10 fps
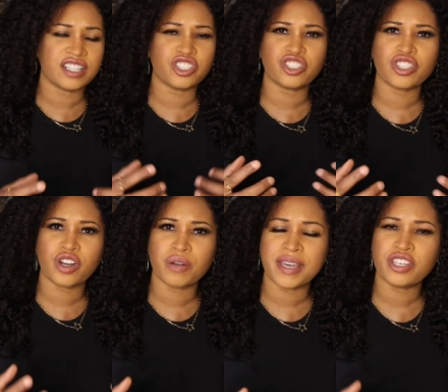a
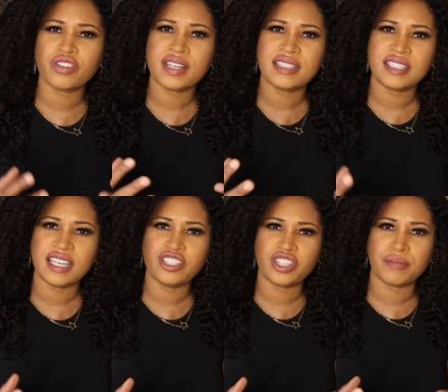discernment. You're going to
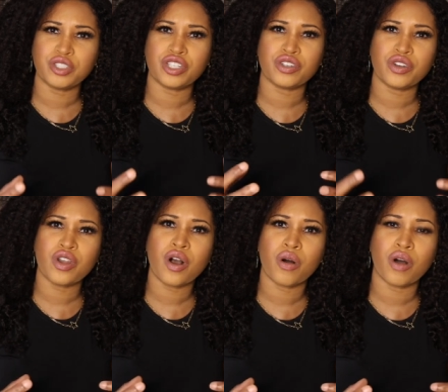teach them to
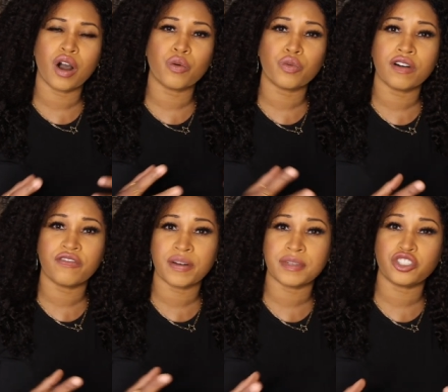know a
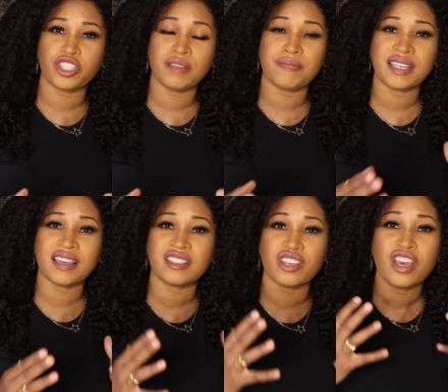wolf from a sheep,
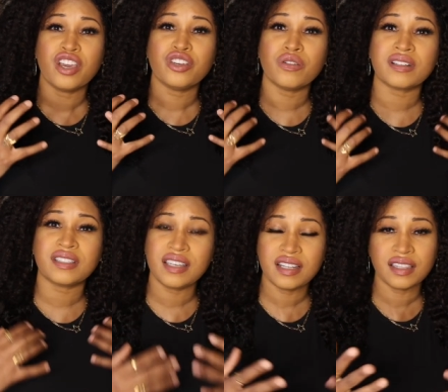because you're
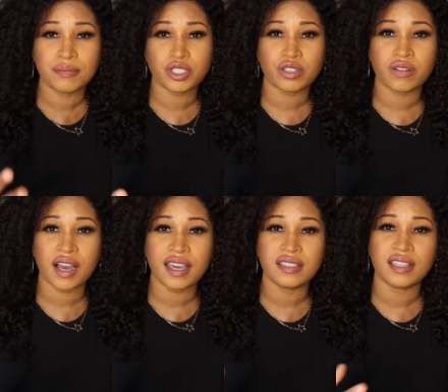leading them to
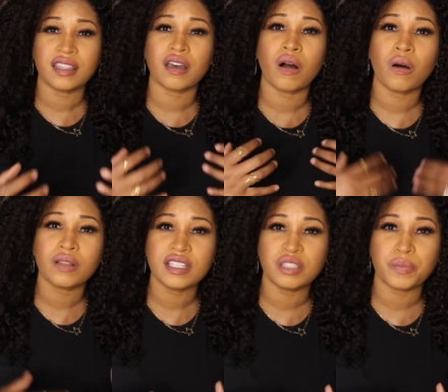Christ. The
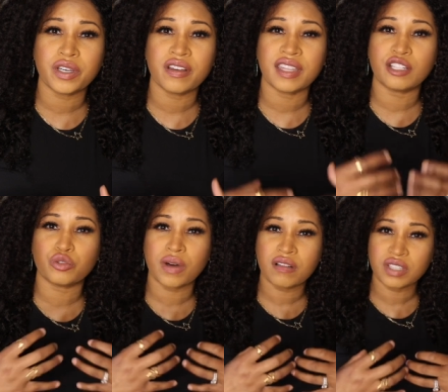Holy Spirit that
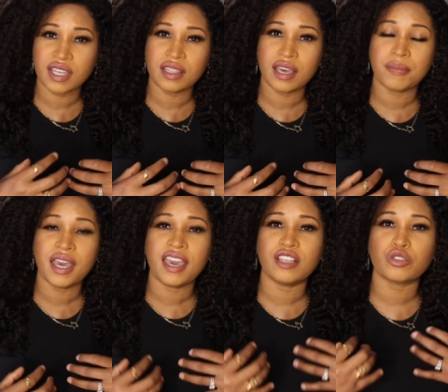dwells in them
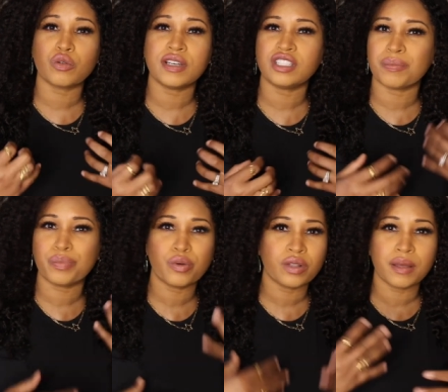is going to
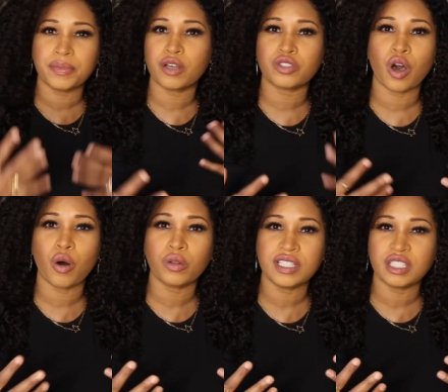pull up those
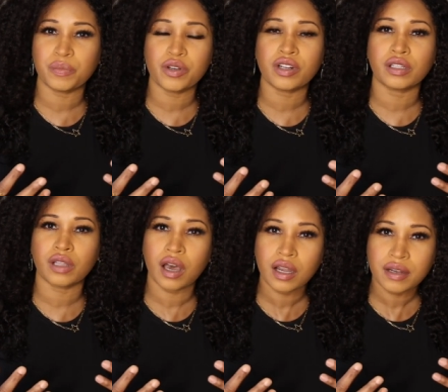Holy Spirit
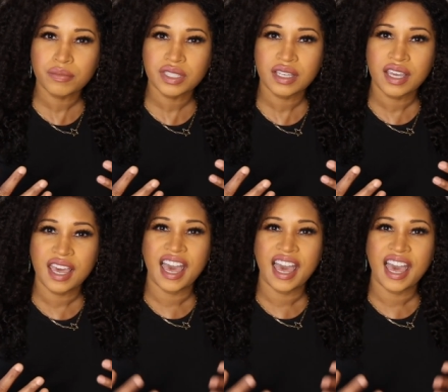alarms.